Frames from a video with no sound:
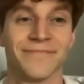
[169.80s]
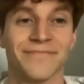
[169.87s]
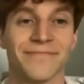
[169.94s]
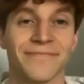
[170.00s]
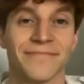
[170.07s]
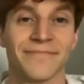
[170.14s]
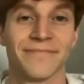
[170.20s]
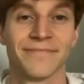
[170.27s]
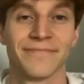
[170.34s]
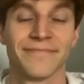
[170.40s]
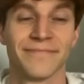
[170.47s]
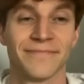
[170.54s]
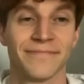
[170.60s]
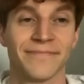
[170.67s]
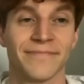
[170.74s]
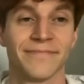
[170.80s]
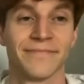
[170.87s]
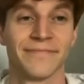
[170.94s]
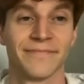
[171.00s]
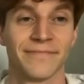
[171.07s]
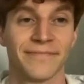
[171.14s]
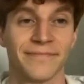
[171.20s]

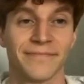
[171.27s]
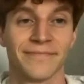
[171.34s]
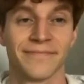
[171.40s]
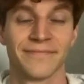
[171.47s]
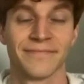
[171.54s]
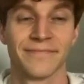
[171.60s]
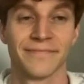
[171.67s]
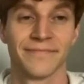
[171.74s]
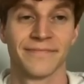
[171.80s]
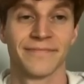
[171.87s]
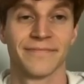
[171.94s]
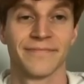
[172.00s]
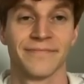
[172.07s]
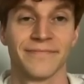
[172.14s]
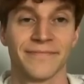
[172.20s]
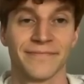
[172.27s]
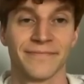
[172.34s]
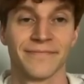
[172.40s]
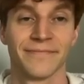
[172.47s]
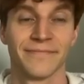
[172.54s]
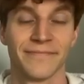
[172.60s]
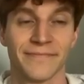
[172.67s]

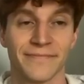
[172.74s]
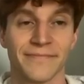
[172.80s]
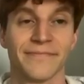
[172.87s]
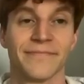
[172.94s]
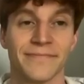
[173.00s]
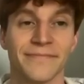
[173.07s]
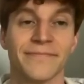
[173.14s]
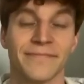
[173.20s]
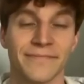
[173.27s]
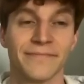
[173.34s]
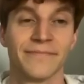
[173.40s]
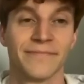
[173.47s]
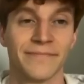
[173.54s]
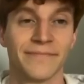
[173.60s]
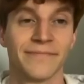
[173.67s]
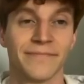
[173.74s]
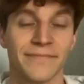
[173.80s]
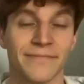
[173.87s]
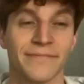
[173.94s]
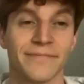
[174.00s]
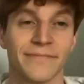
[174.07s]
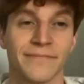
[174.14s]

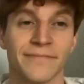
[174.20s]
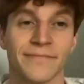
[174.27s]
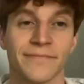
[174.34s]
[no speech]